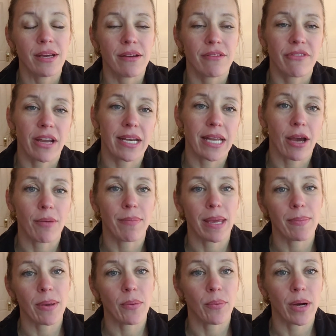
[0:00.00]
find out
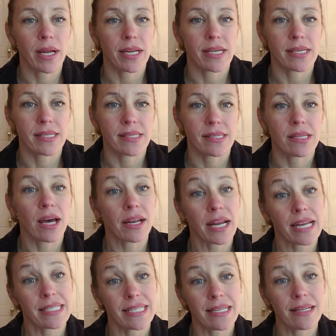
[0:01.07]
maybe what is not
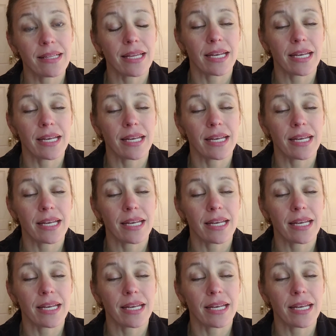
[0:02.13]
ideal